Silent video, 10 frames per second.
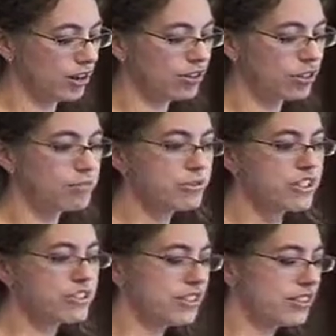So I'm
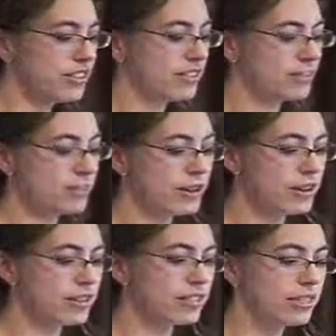suggesting that because
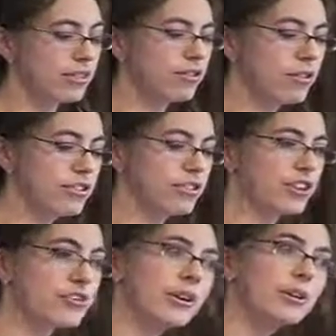the role of
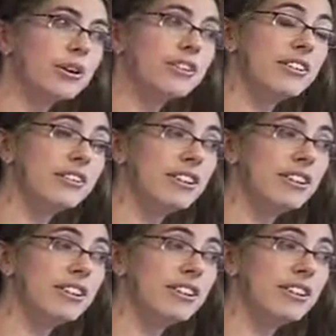structural inequalities